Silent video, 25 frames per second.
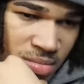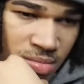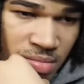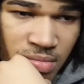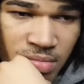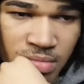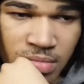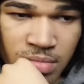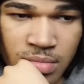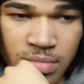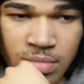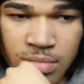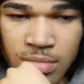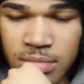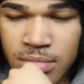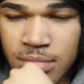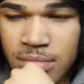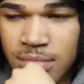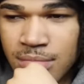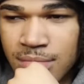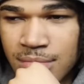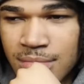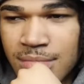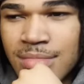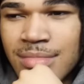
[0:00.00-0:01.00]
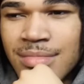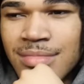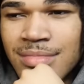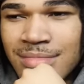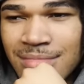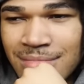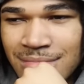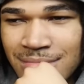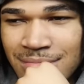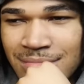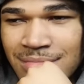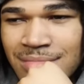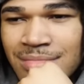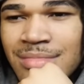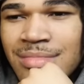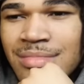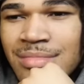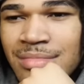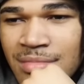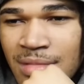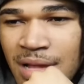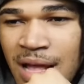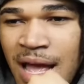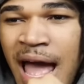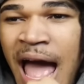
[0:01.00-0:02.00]
clientele far so far. I
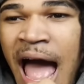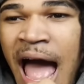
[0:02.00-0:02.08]
feel